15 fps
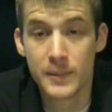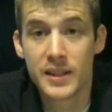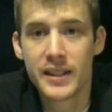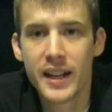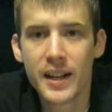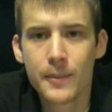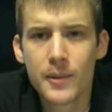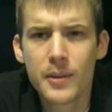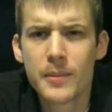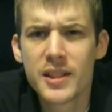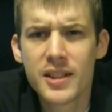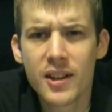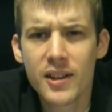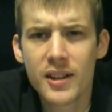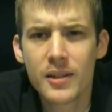Today I'm going to be
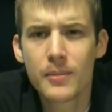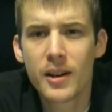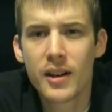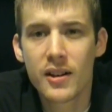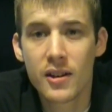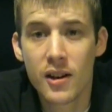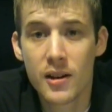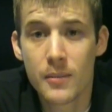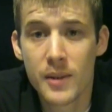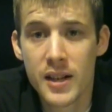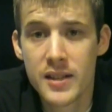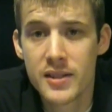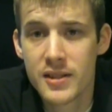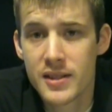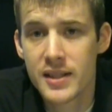talking about
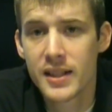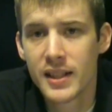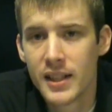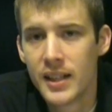cartomizers,